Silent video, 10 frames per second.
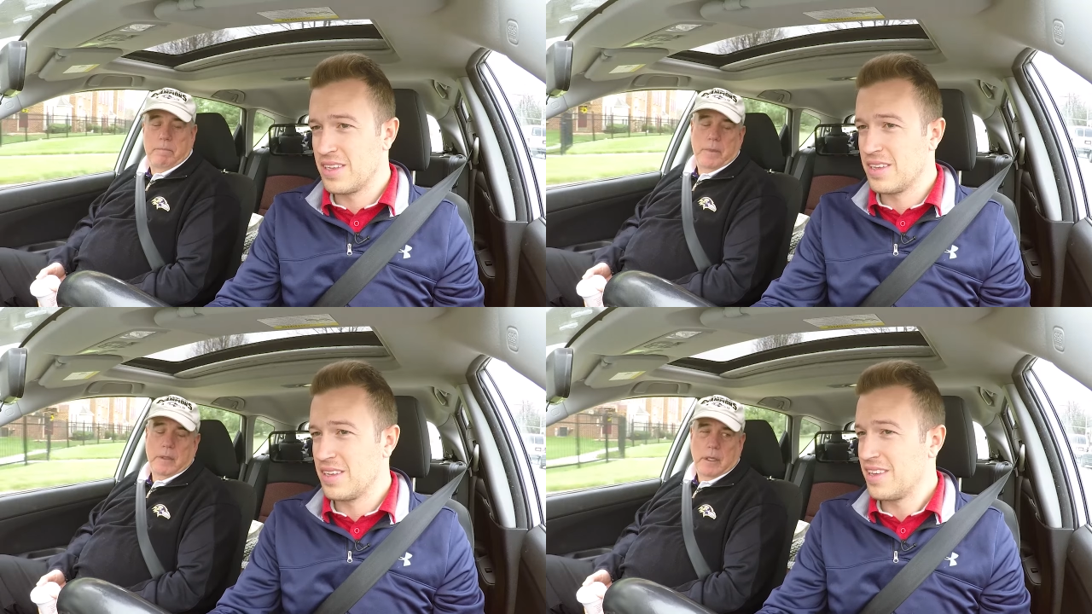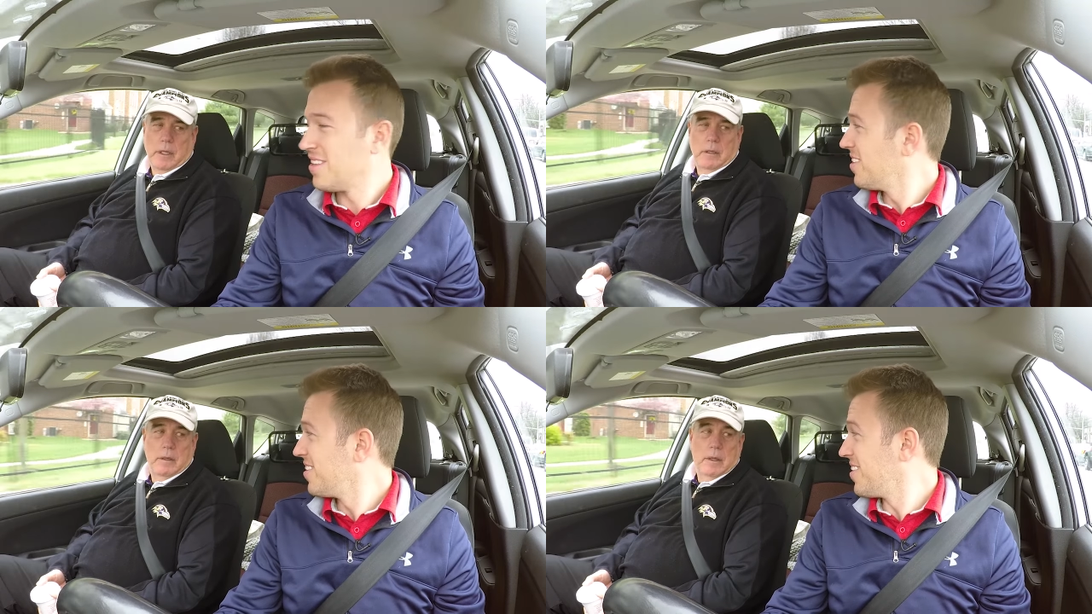Speaker 1: yep, I'll
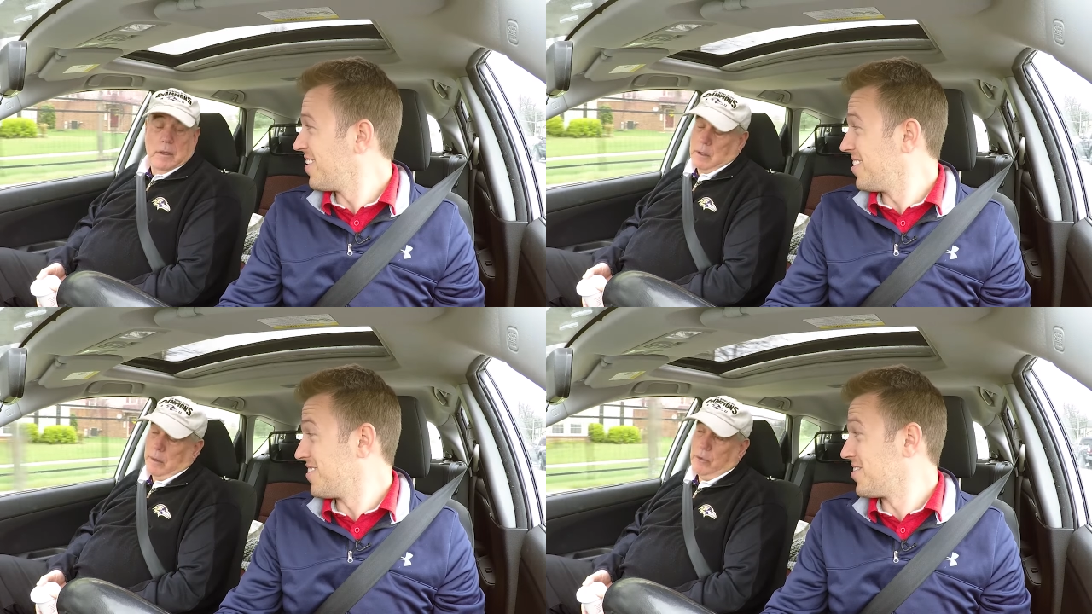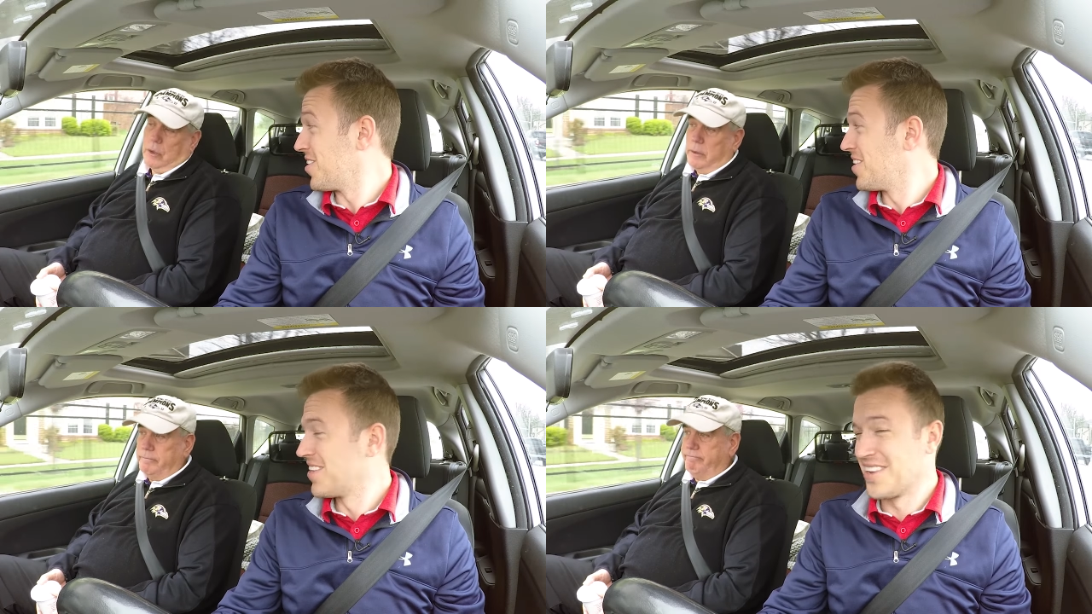take it. And that
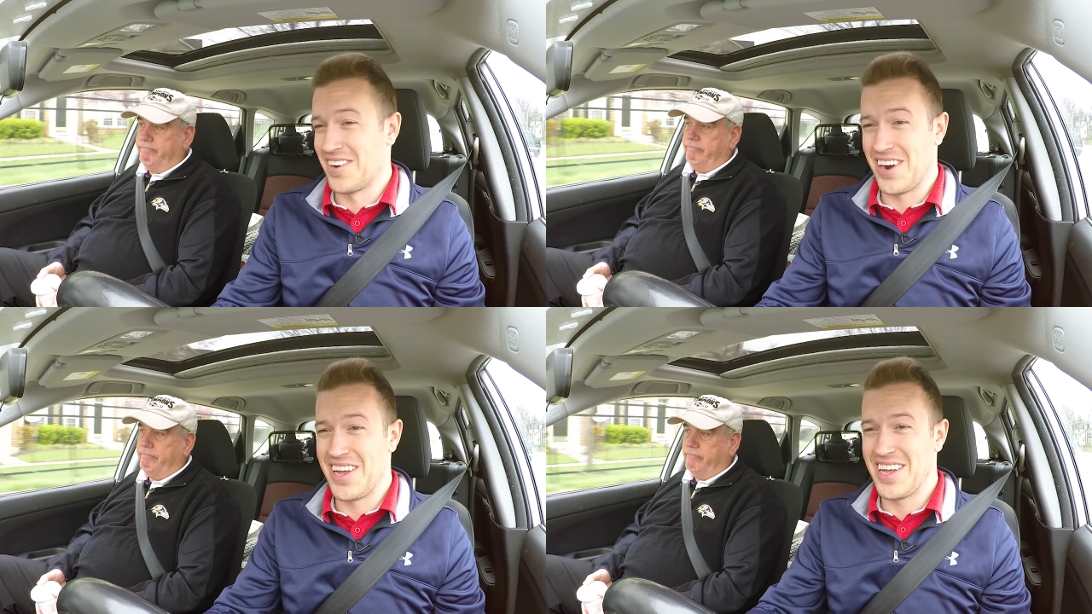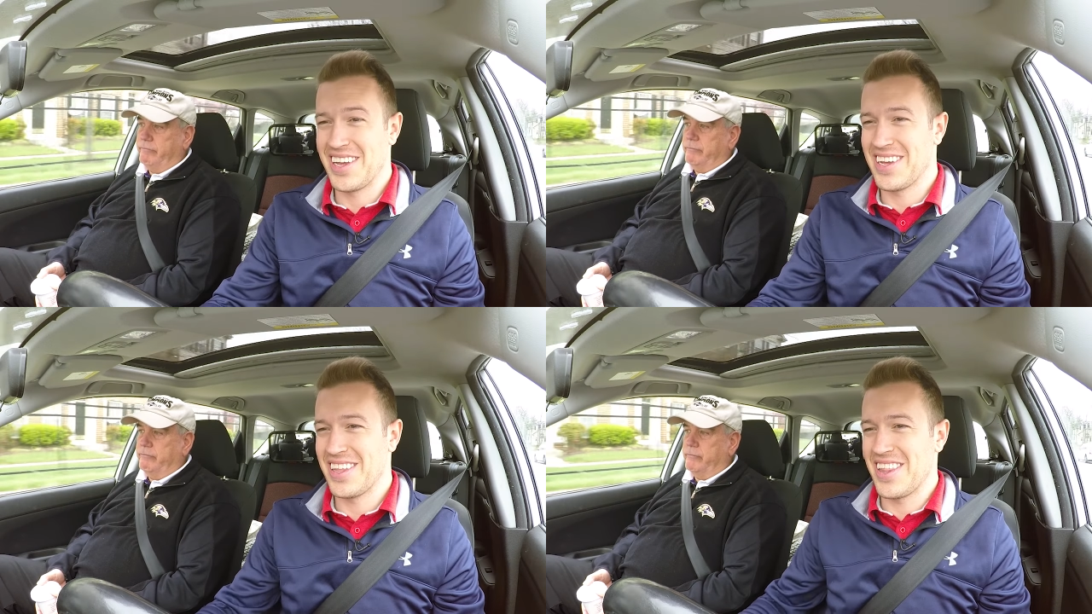was it. All right.
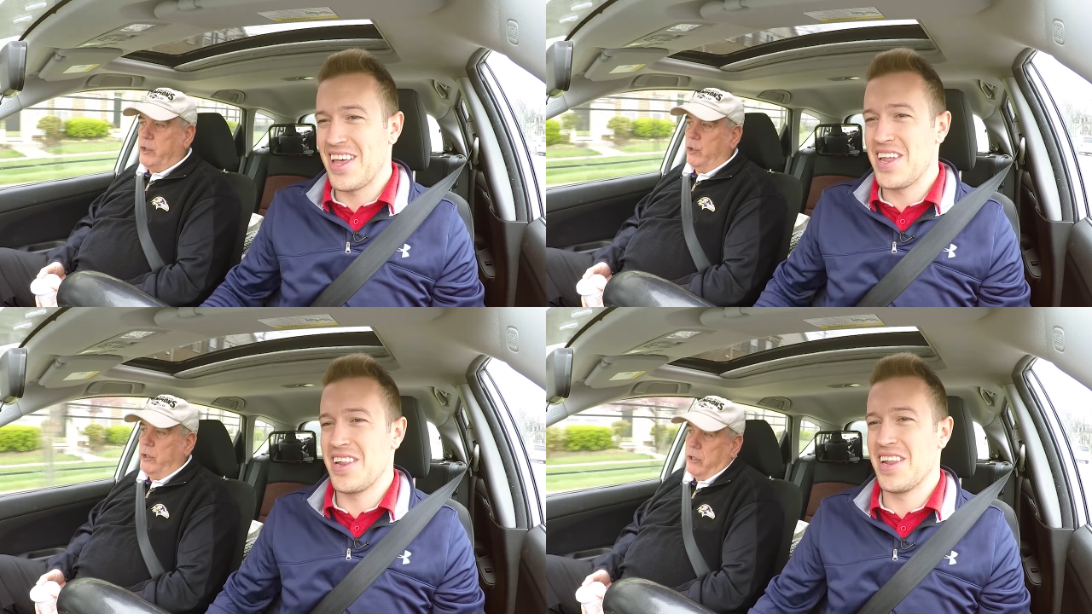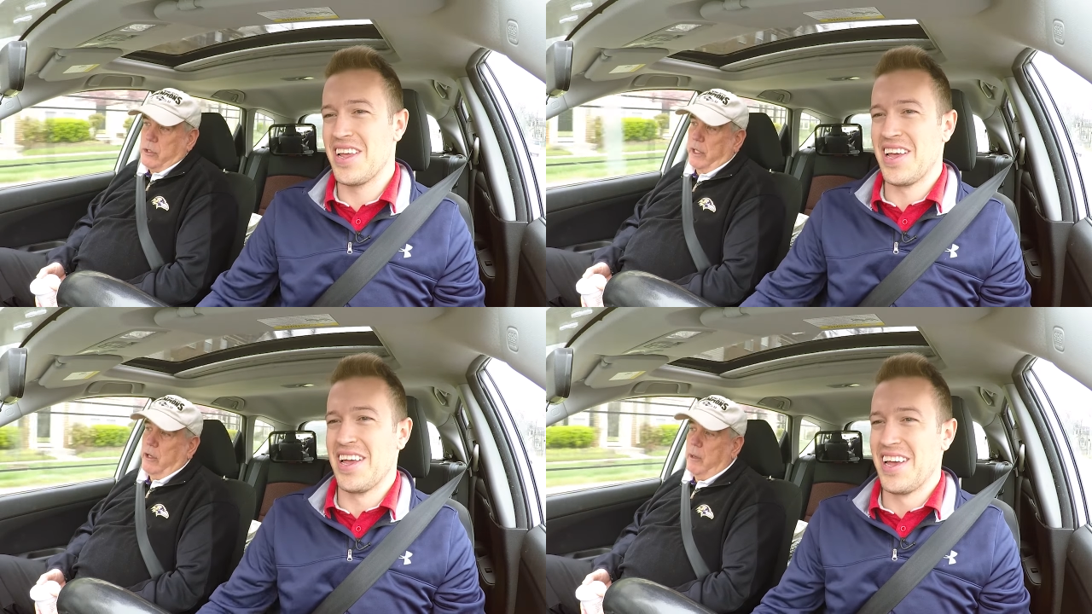Then, two
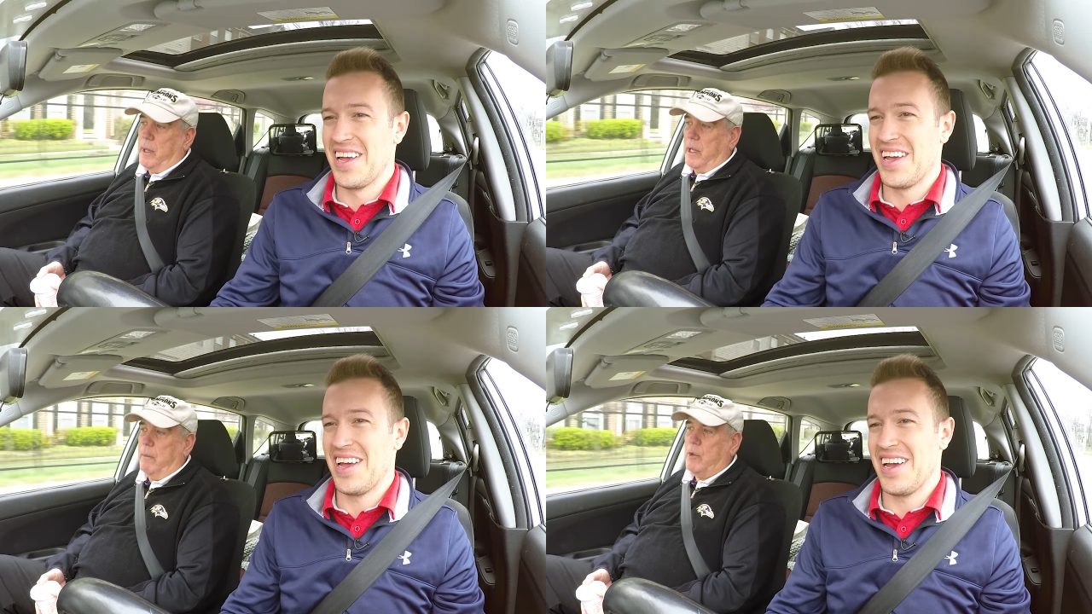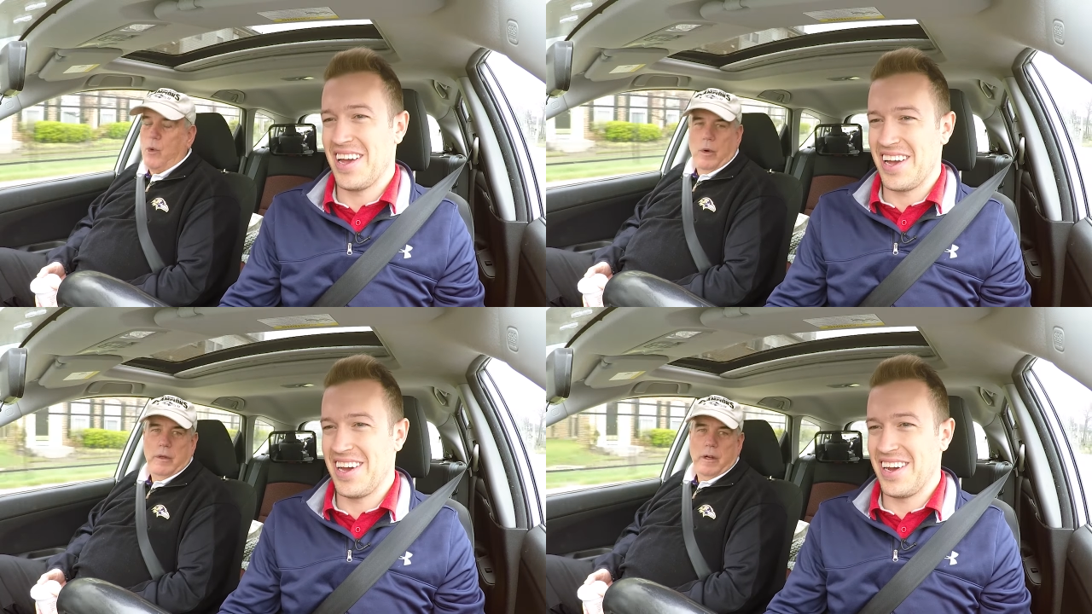years later, I became
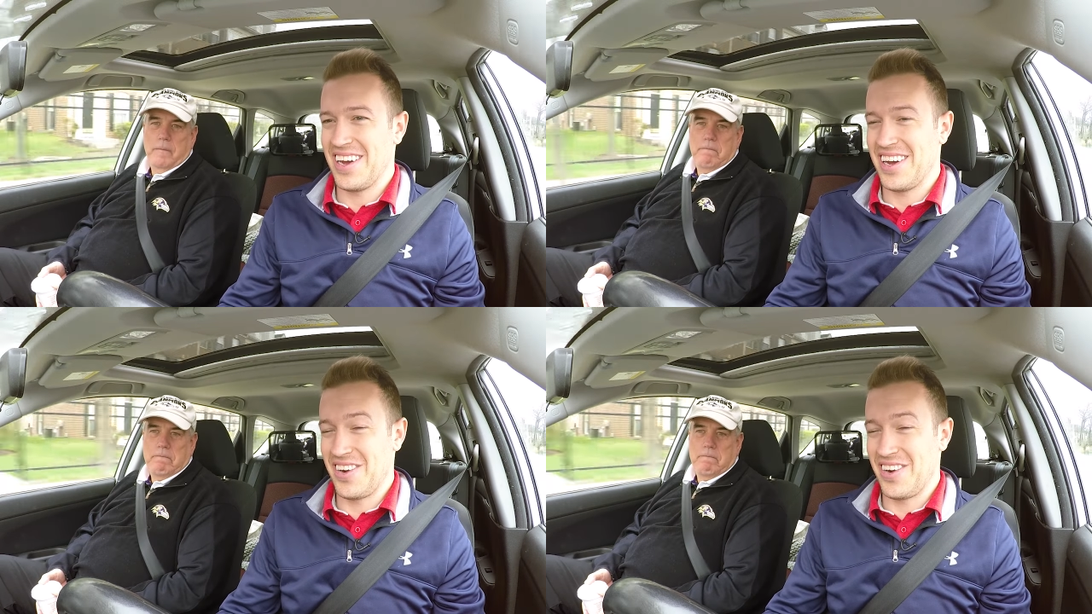the coordinator.